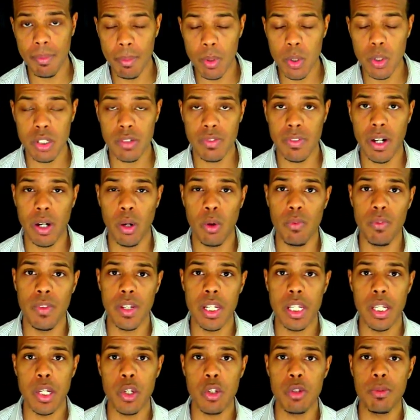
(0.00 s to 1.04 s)
most viral
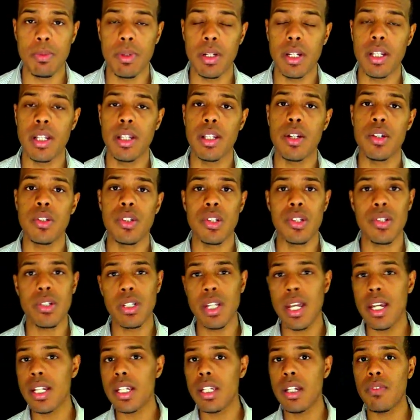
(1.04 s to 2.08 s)
videos, but there's a
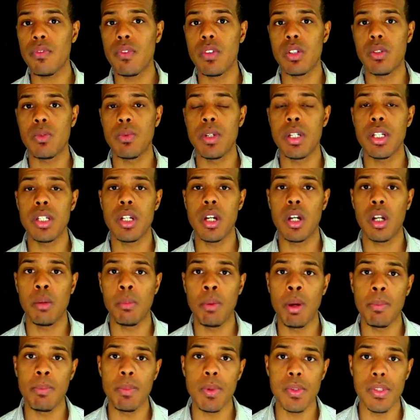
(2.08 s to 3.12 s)
slight difference when you talk
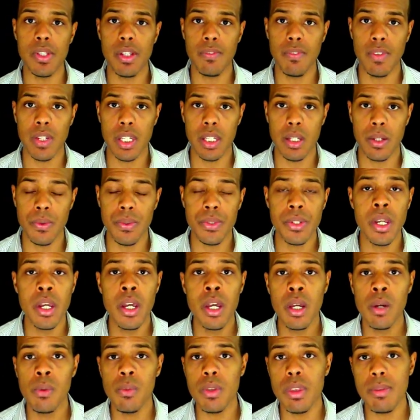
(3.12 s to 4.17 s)
about music videos.
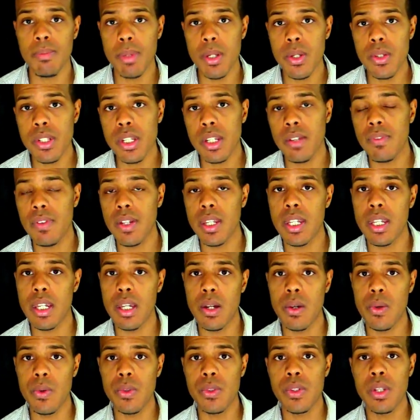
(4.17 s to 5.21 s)
With music
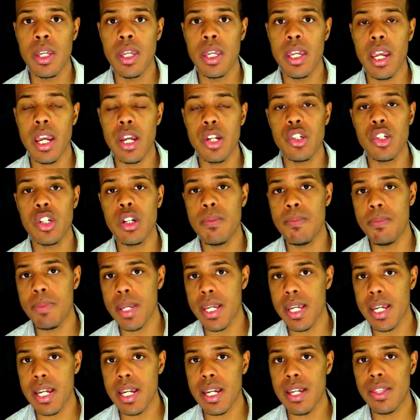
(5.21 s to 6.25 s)
videos, it should
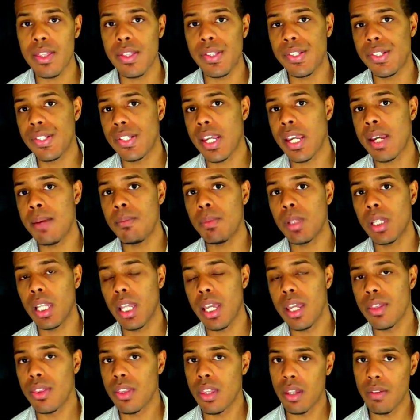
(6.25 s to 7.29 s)
be the same
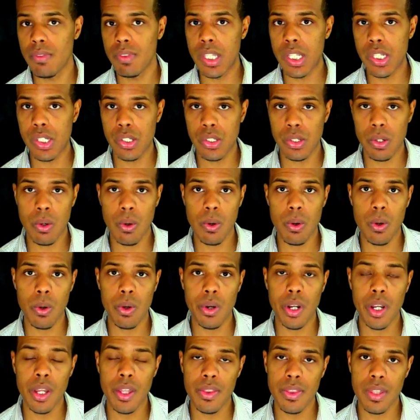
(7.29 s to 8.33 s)
length of the
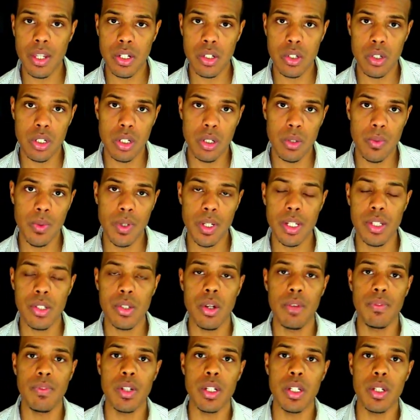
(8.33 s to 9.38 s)
song that you're doing. So
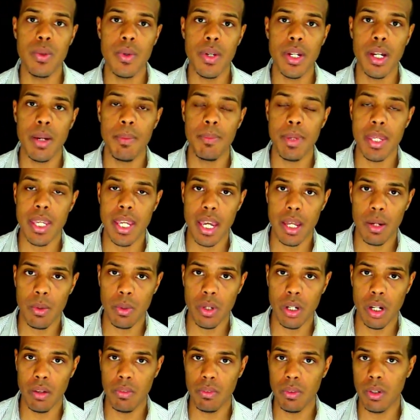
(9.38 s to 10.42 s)
if you're doing a piano
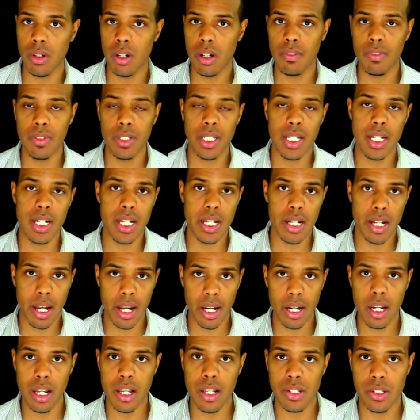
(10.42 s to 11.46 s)
cover of a Lady
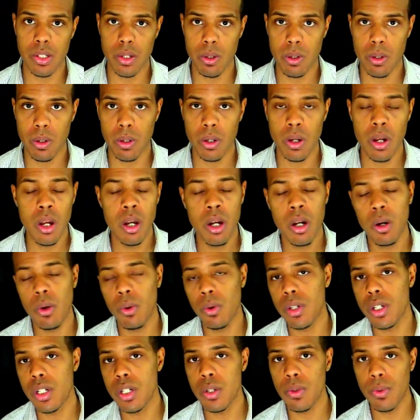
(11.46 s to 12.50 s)
Gaga song,
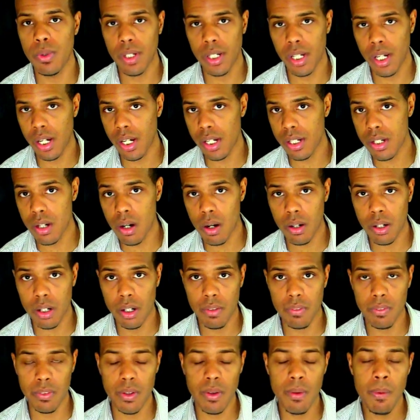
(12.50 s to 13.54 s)
or you're doing a guitar
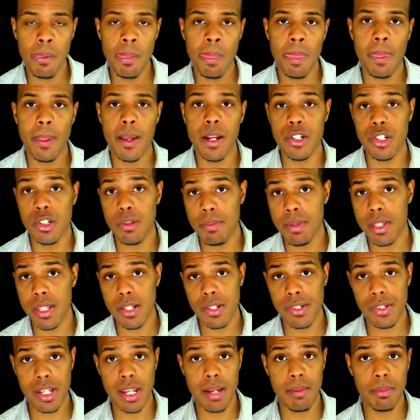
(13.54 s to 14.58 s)
cover, it should be the
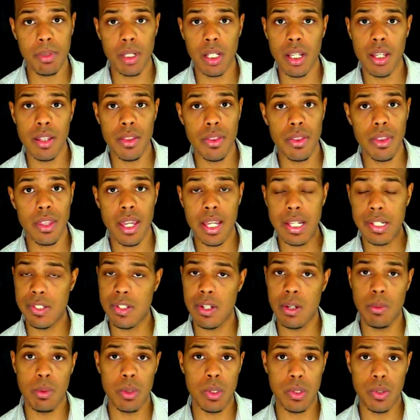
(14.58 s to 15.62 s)
same length as
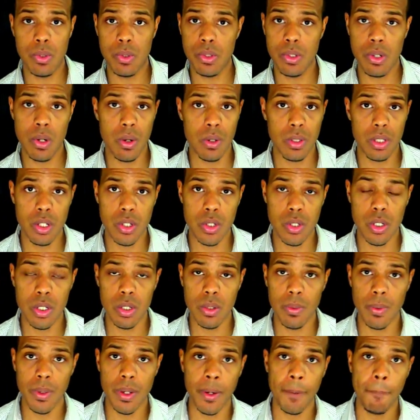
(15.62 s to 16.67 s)
the original song that you're
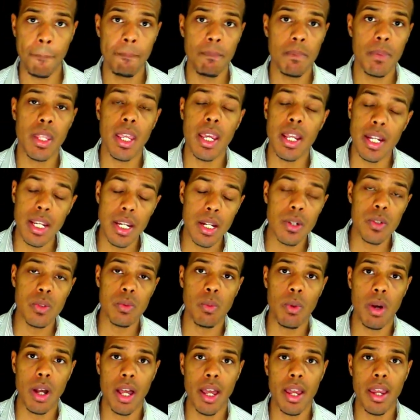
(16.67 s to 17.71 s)
doing. And here's
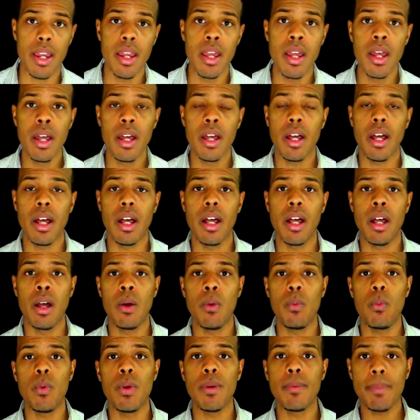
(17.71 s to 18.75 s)
why.
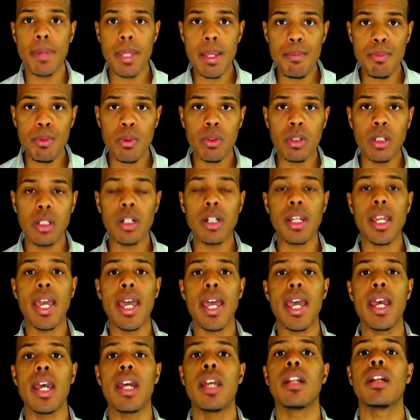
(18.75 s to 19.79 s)
When people look
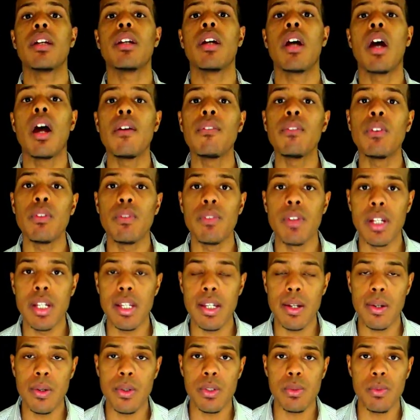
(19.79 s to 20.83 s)
at cover
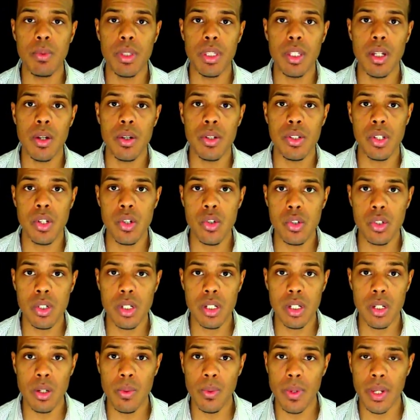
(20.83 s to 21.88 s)
videos, what they're essentially
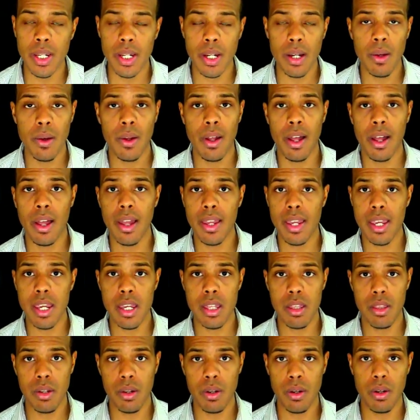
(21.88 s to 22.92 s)
doing,
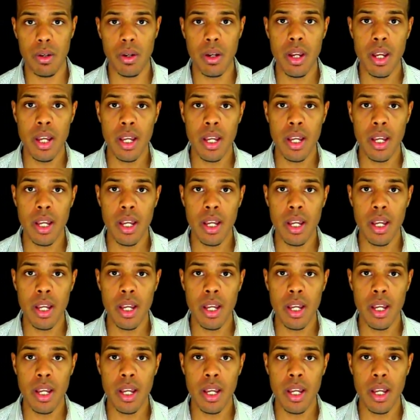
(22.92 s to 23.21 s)
either